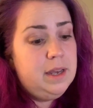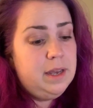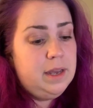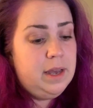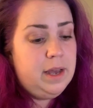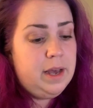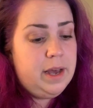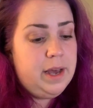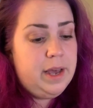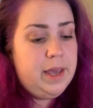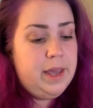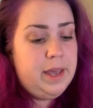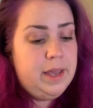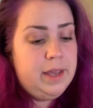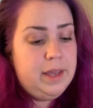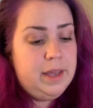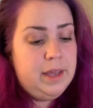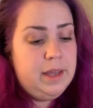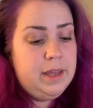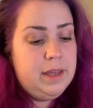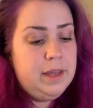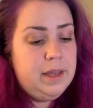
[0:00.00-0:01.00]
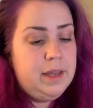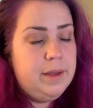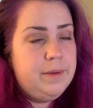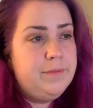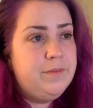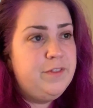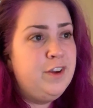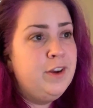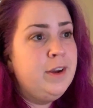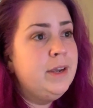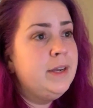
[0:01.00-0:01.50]
I am
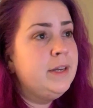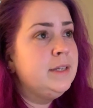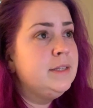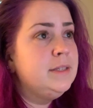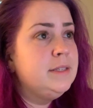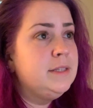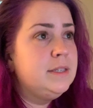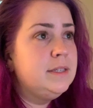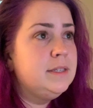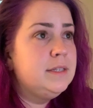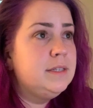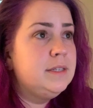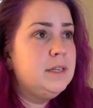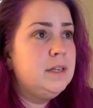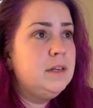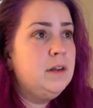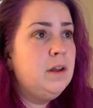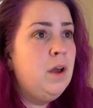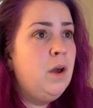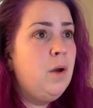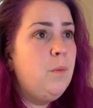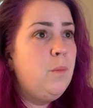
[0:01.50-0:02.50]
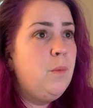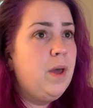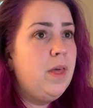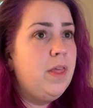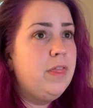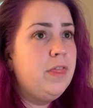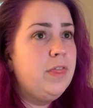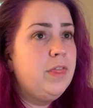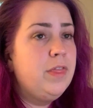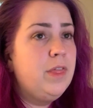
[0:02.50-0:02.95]
very consistent with